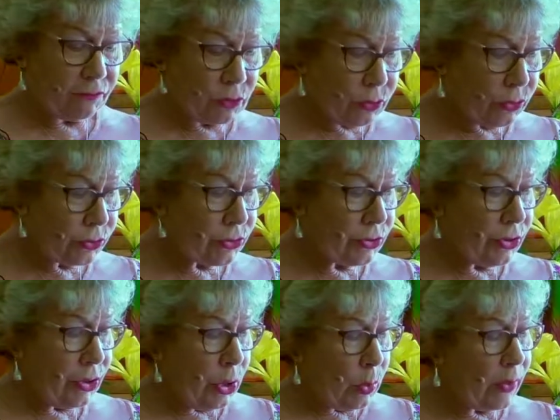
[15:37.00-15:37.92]
of course,
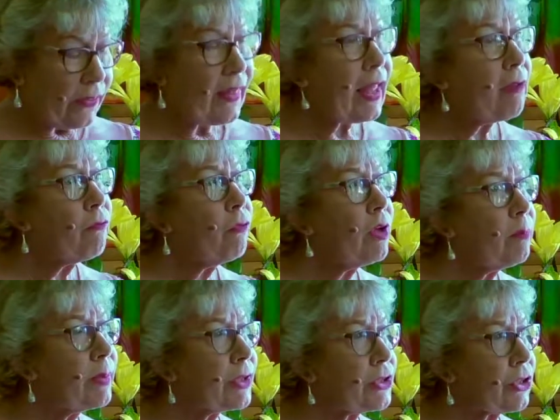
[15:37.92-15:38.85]
with every
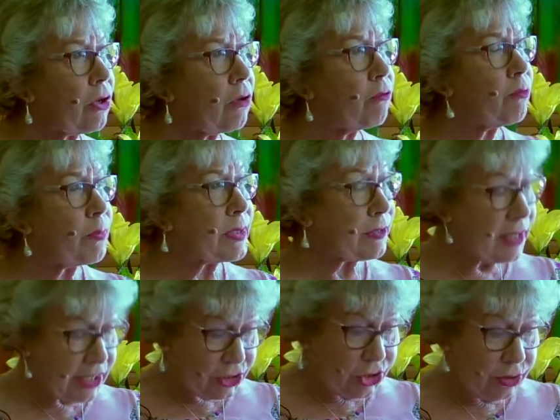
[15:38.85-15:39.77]
bit of
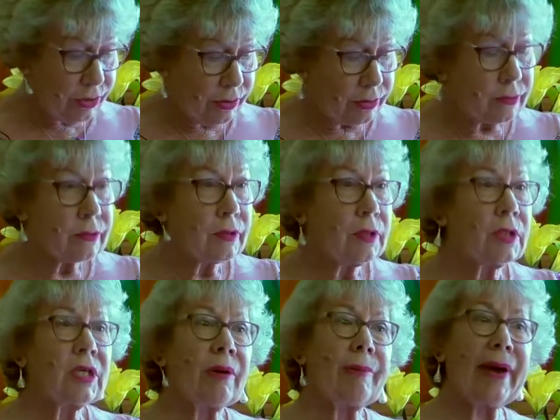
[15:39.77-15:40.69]
possession,
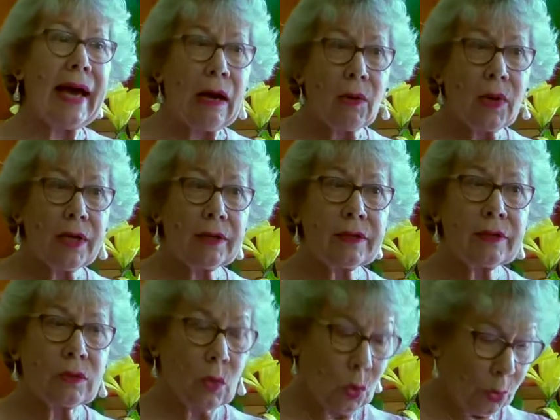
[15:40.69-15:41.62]
power,
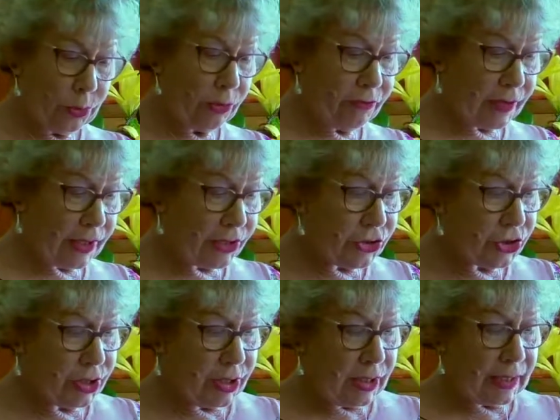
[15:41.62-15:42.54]
or
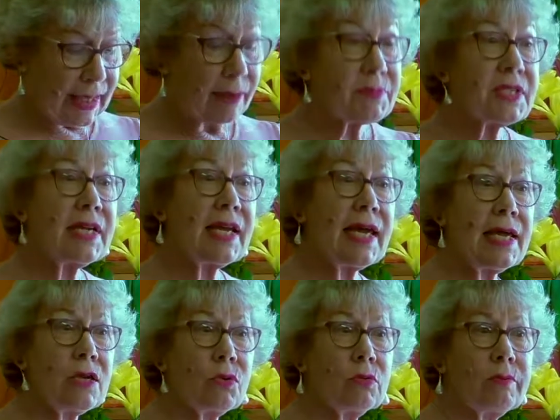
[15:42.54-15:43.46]
privilege comes an
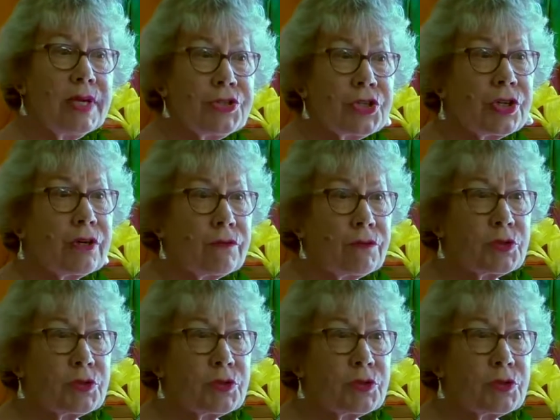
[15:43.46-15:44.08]
equal measure of